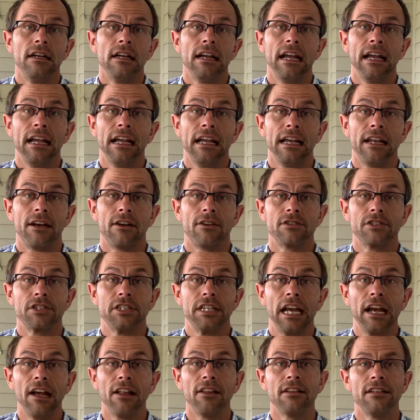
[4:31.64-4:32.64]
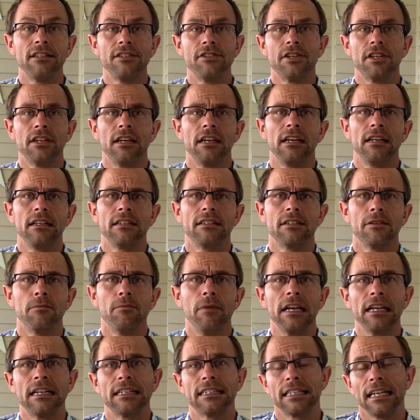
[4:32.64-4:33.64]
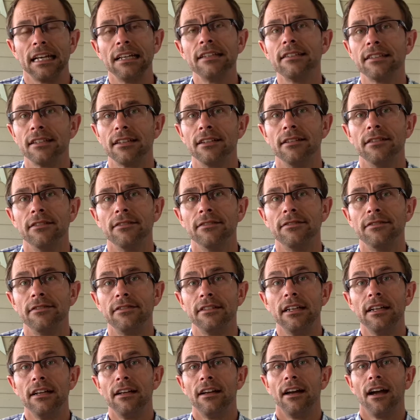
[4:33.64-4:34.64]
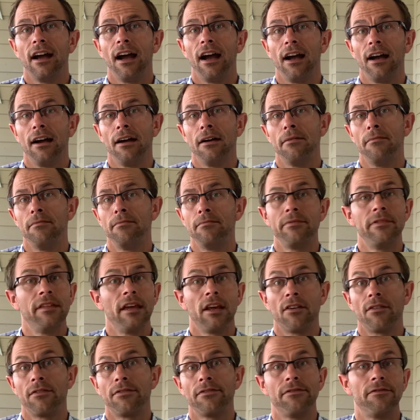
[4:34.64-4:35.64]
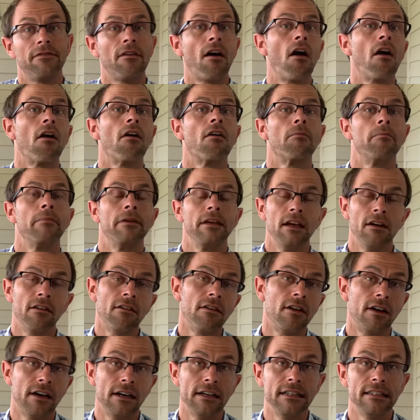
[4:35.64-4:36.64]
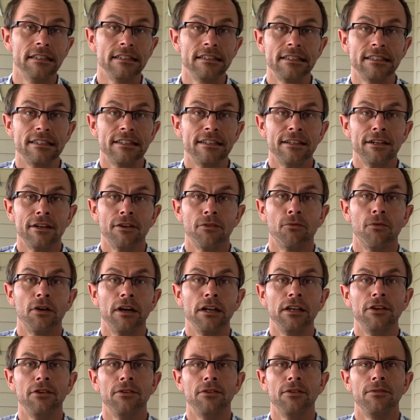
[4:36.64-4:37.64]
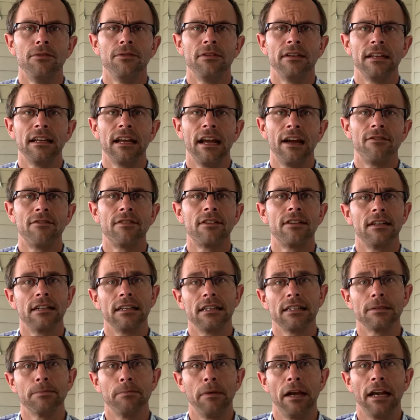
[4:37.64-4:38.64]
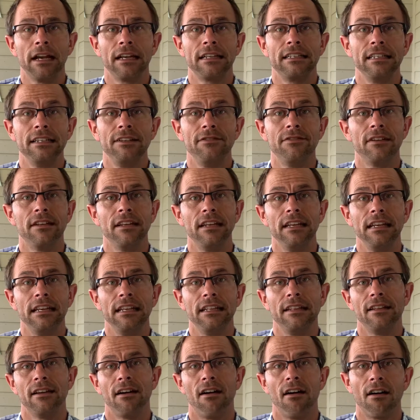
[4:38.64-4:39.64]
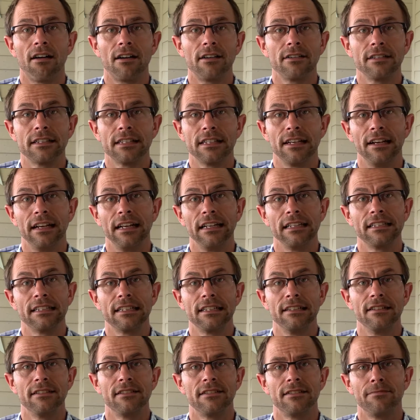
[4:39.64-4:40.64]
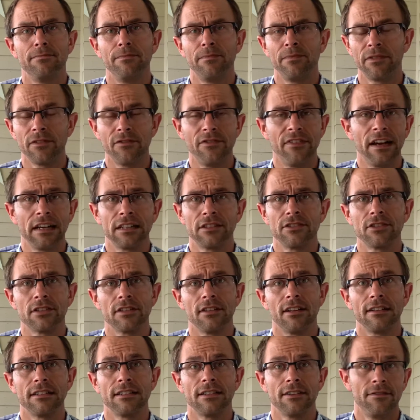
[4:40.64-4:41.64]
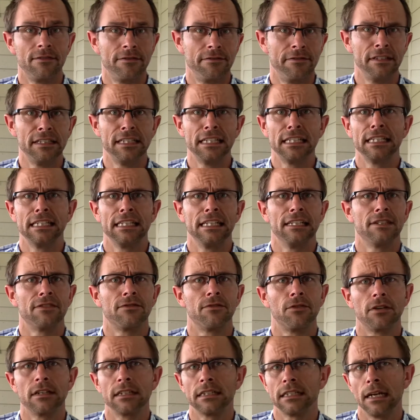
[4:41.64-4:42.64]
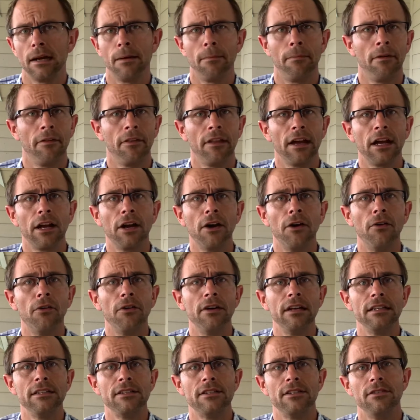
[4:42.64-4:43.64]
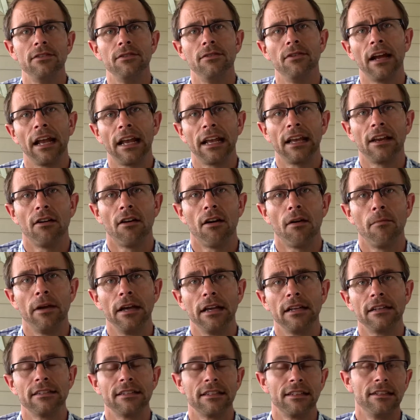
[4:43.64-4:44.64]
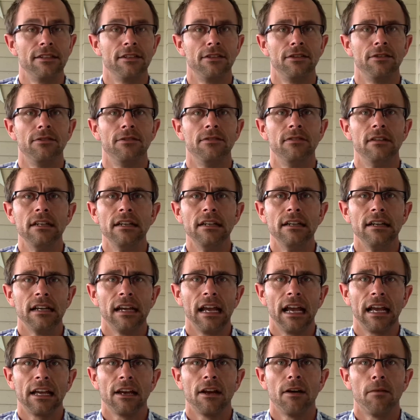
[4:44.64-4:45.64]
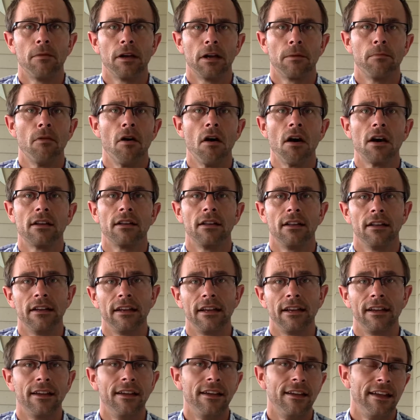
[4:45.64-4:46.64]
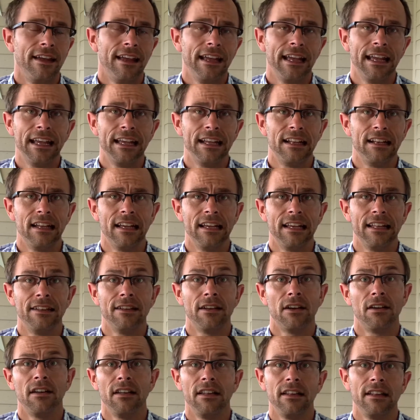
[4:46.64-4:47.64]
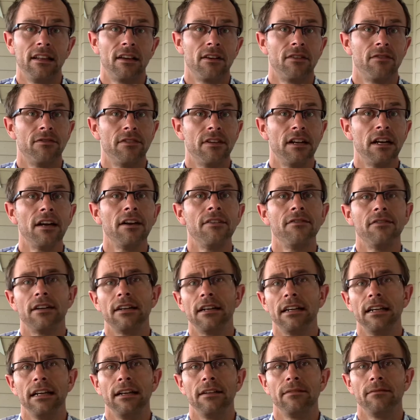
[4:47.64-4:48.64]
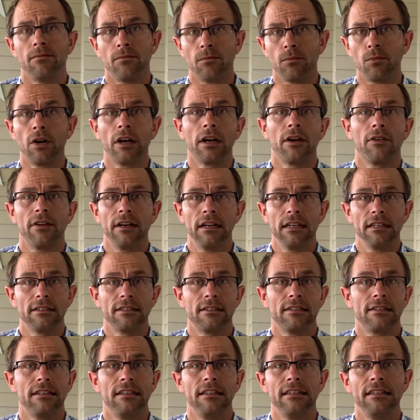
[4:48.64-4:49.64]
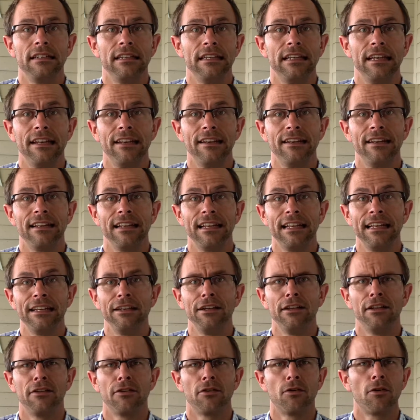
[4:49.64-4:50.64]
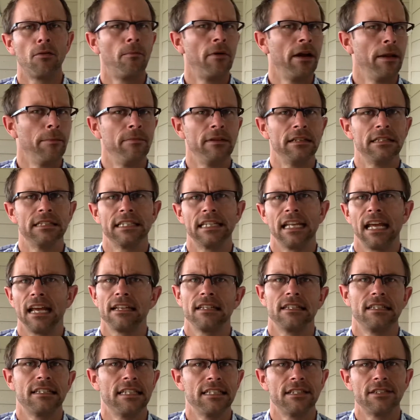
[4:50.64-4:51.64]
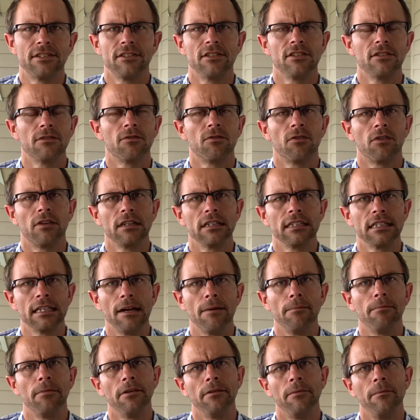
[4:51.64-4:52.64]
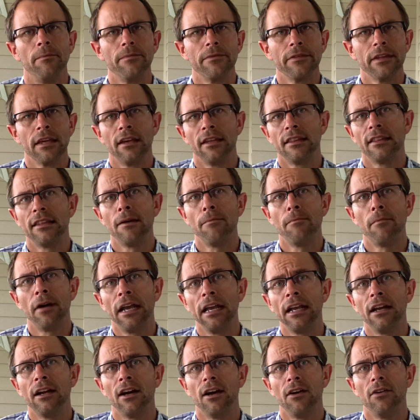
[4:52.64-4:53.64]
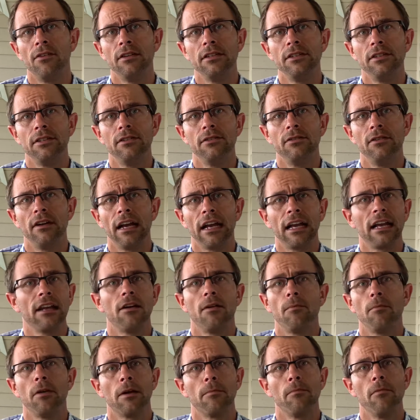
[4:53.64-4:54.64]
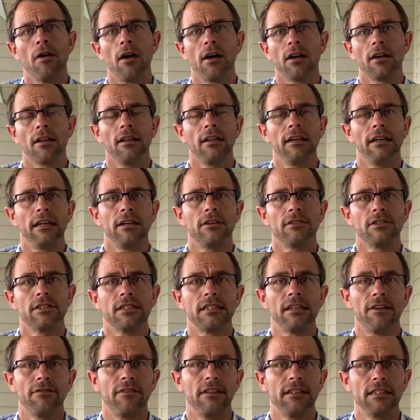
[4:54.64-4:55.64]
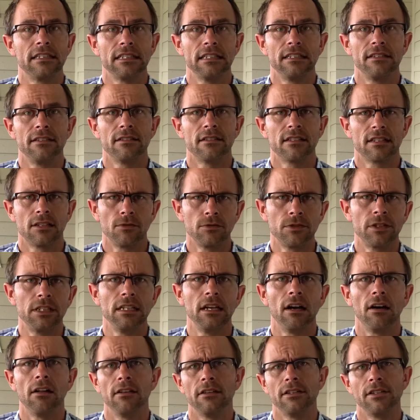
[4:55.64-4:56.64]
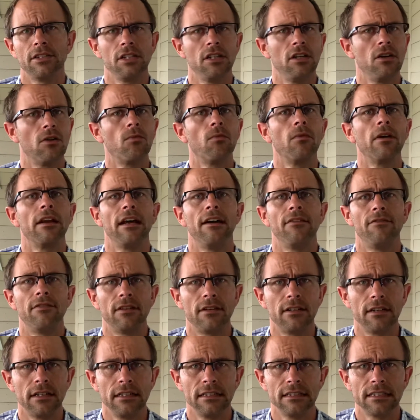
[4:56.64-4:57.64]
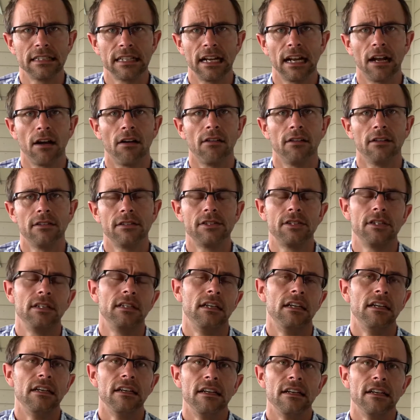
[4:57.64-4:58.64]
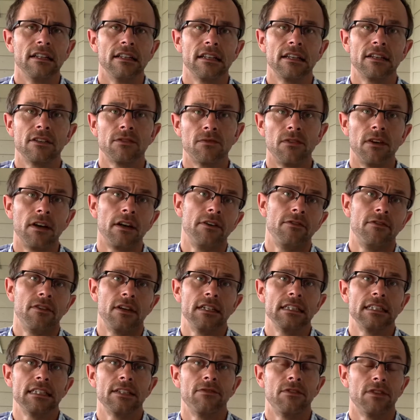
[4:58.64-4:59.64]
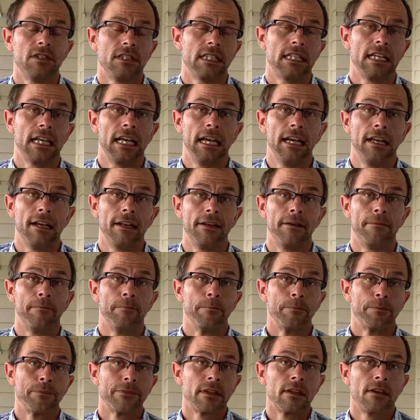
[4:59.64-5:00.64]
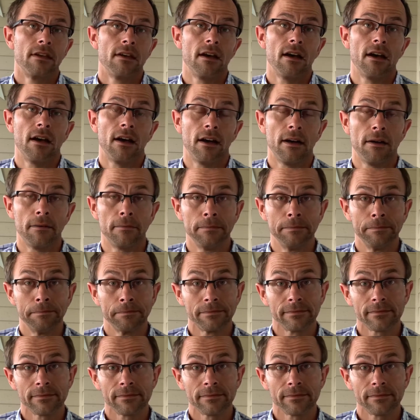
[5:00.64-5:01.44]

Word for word: and are challenging to make sense of um, that are far beyond what you'd ever expect, even in the hard sciences. In fact, there's lots of physicists, for example, that go into economics and do economic modeling. And, and they're, they're very, very rigorous. And in, in, in, there might be statisticians, for example, that might go and do economic modeling or stuff that's in sociology or whatever, in psychology, that is very, very sophisticated. Um,